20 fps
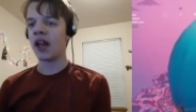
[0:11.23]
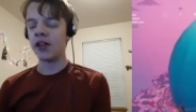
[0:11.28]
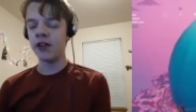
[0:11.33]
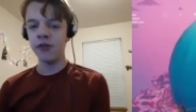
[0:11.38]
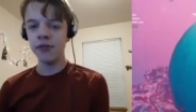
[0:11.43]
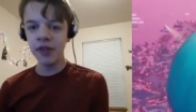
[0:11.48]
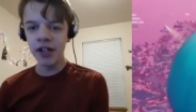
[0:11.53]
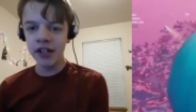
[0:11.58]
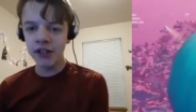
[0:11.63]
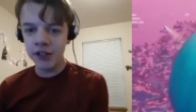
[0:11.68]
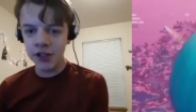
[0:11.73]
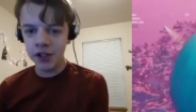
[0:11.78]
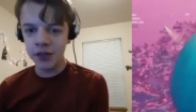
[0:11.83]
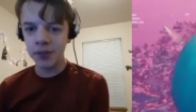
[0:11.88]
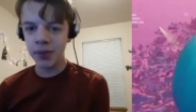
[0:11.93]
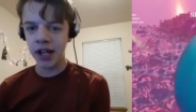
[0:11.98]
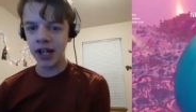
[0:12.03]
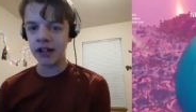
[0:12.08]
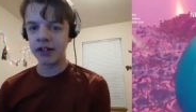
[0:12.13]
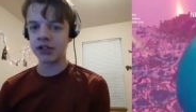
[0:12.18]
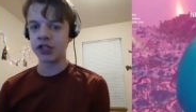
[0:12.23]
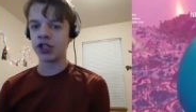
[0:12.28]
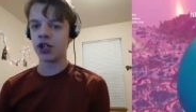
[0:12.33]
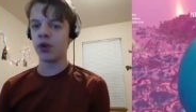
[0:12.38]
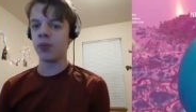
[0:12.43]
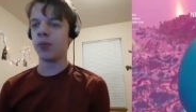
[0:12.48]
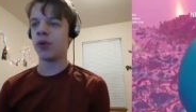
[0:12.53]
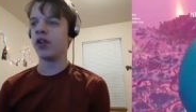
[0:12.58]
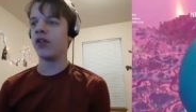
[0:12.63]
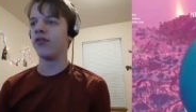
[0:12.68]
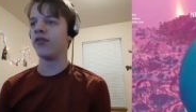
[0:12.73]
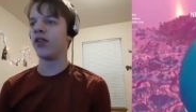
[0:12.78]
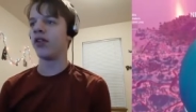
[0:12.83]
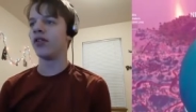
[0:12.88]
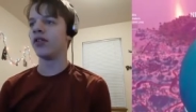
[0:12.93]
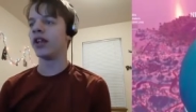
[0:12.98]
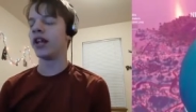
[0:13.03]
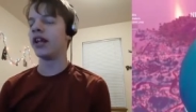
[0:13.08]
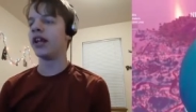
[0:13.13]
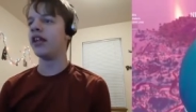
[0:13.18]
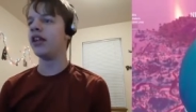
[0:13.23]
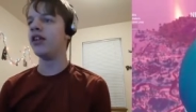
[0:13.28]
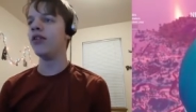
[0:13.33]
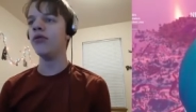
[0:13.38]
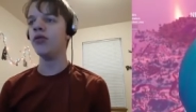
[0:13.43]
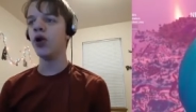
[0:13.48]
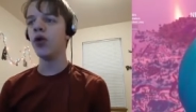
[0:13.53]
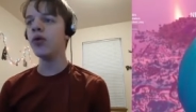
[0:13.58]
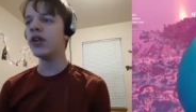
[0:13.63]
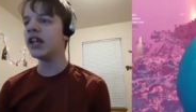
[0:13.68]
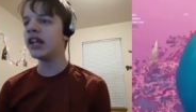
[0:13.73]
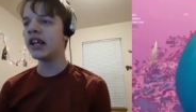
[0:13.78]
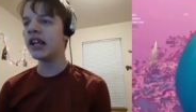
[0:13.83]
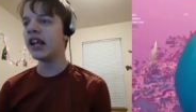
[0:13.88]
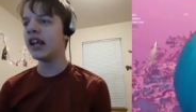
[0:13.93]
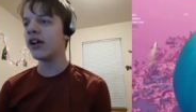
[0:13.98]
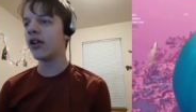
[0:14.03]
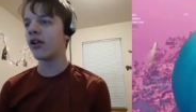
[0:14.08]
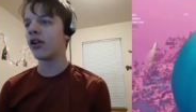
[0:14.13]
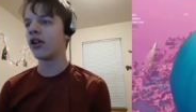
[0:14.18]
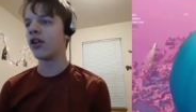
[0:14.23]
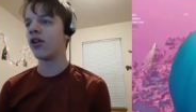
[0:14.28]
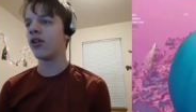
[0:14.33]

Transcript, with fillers: you need two players to open the vault. Like, you don't need a keycard